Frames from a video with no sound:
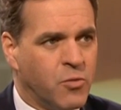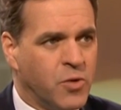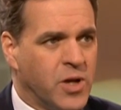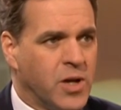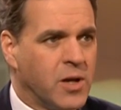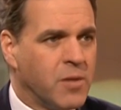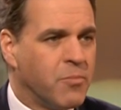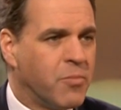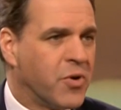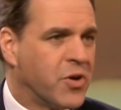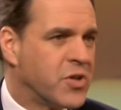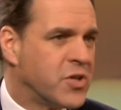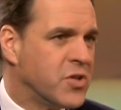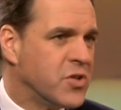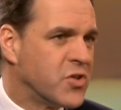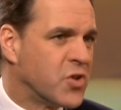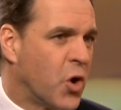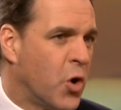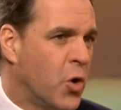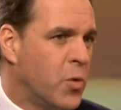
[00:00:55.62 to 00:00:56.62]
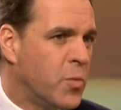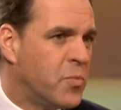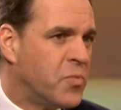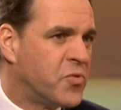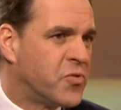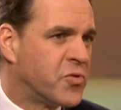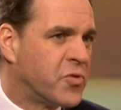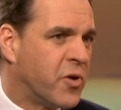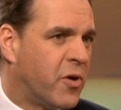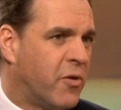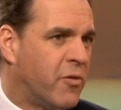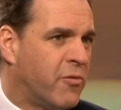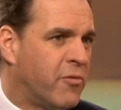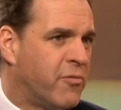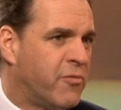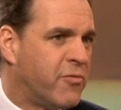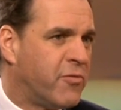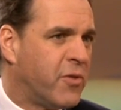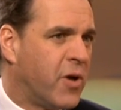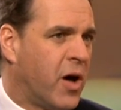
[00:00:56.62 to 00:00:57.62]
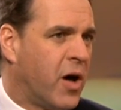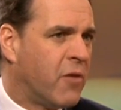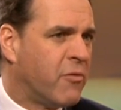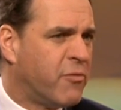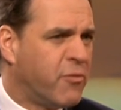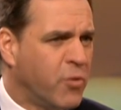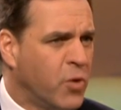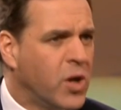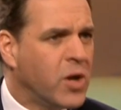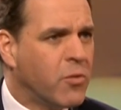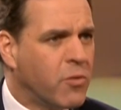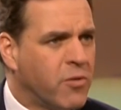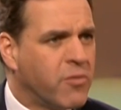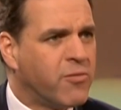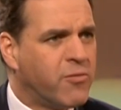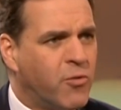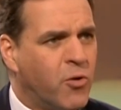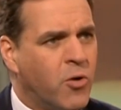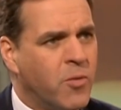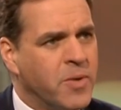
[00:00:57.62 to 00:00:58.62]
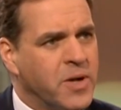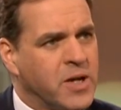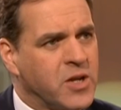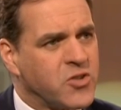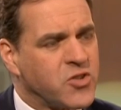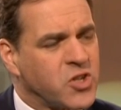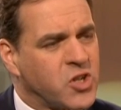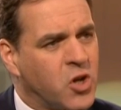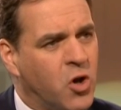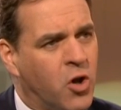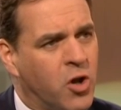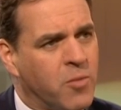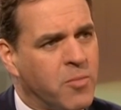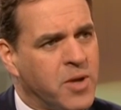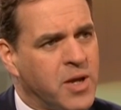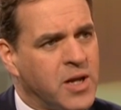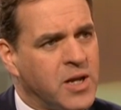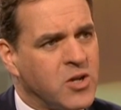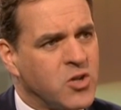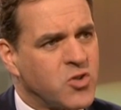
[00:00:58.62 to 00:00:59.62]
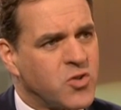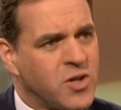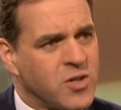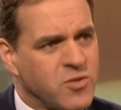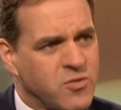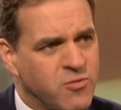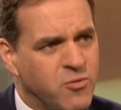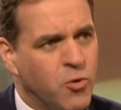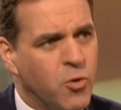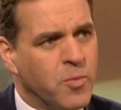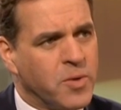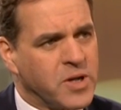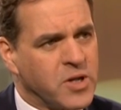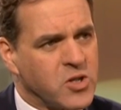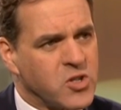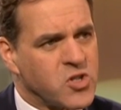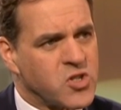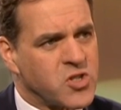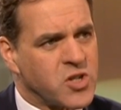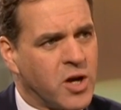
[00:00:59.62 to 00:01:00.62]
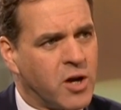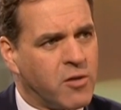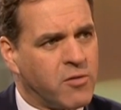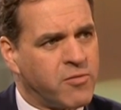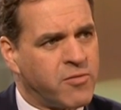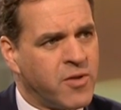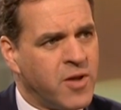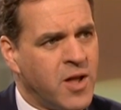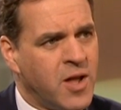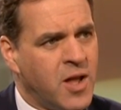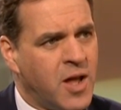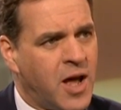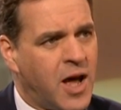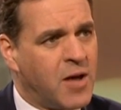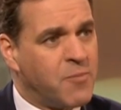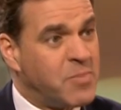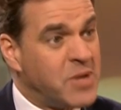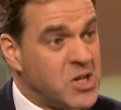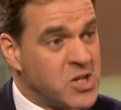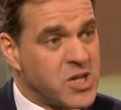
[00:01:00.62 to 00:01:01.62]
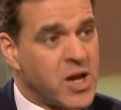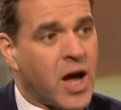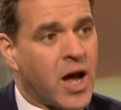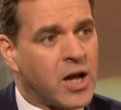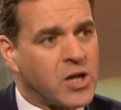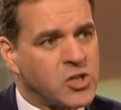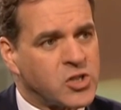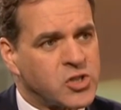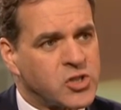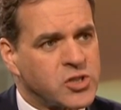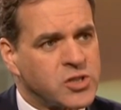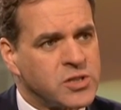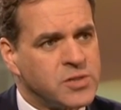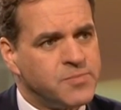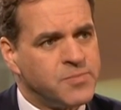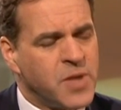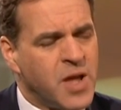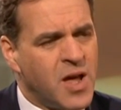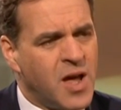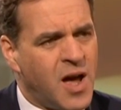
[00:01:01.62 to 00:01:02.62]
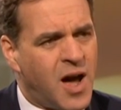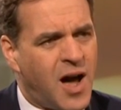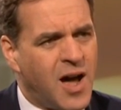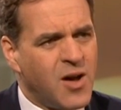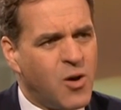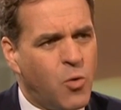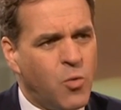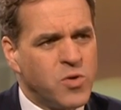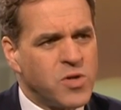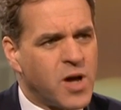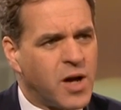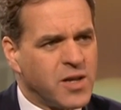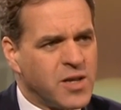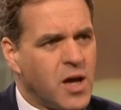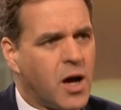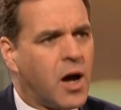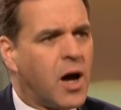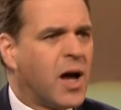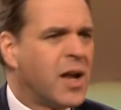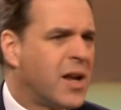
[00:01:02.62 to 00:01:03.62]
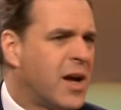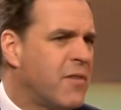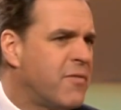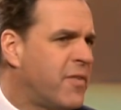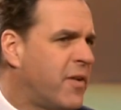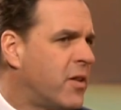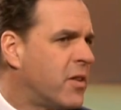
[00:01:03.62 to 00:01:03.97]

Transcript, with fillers: really Britain's hopes of uh, fully reforming its economy and transforming itself. The structures of the economy, as he wrote about I, as well. Yeah, and I